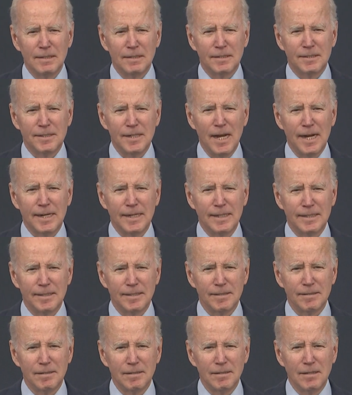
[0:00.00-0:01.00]

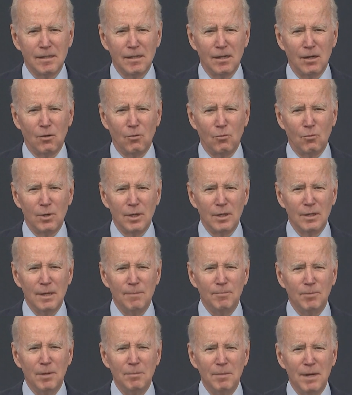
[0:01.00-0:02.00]
Second, we'll
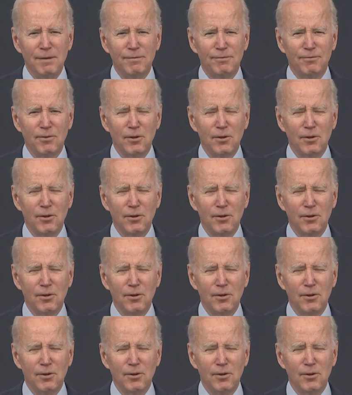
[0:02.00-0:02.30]
implement